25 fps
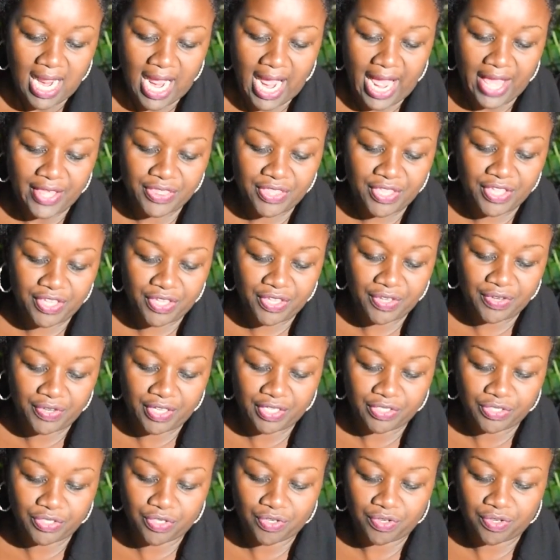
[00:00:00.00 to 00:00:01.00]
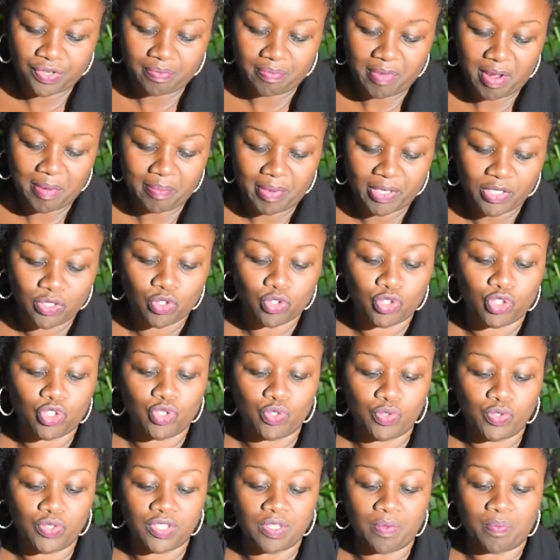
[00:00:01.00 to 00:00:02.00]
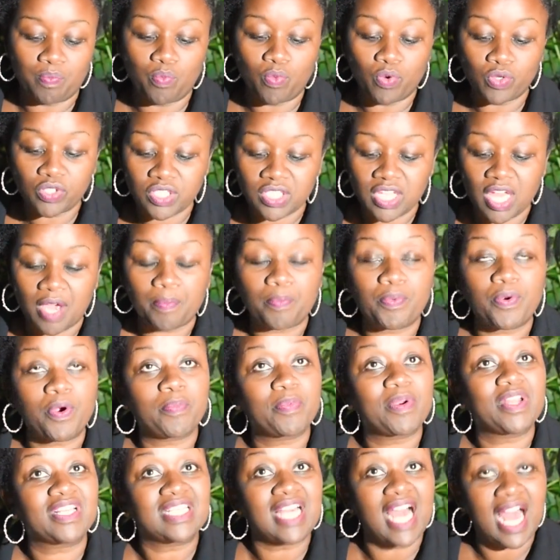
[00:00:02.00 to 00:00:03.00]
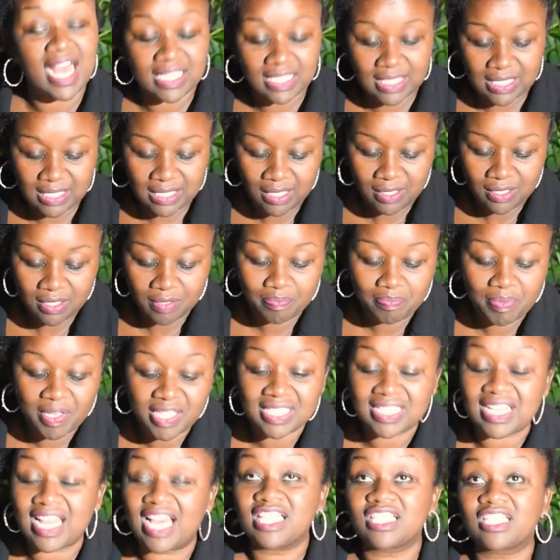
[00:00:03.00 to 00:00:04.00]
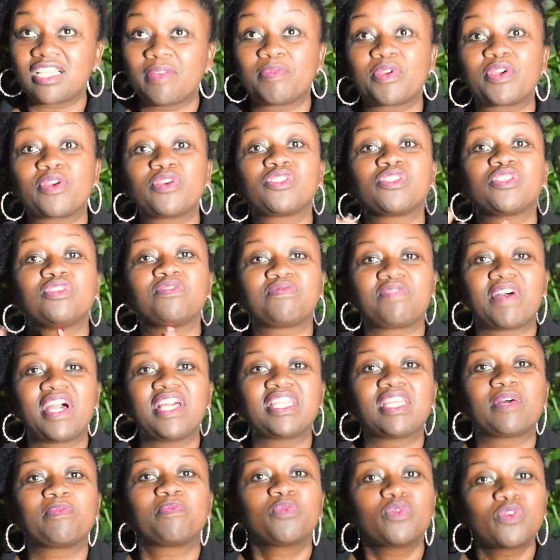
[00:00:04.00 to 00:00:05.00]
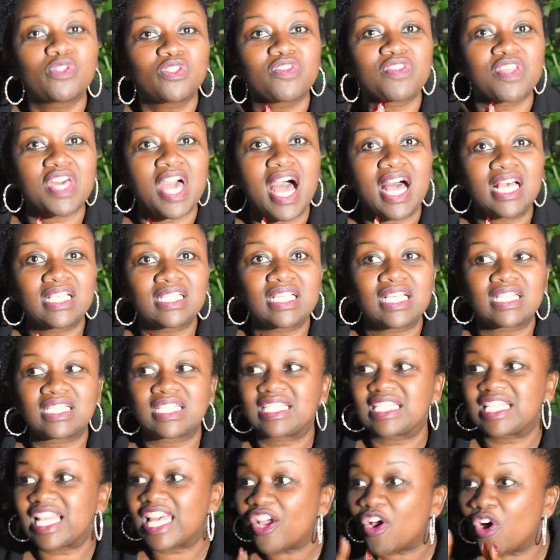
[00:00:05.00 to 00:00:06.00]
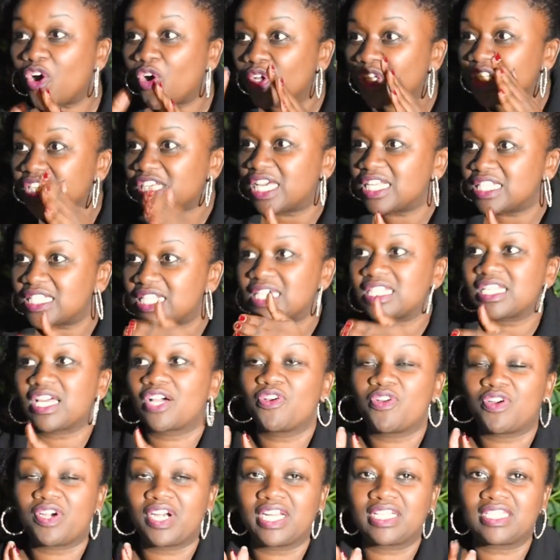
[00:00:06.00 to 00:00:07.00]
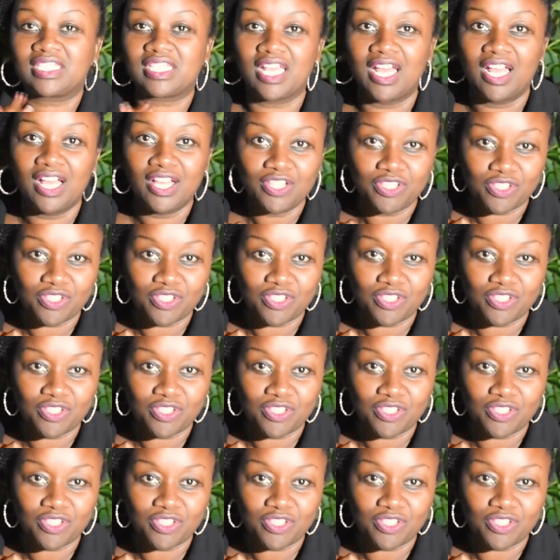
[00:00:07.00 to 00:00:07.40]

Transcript: I think you need to remember to choose the most appropriate answer, the best answer, because you'll find that most of the answers, it's like all the answers are correct.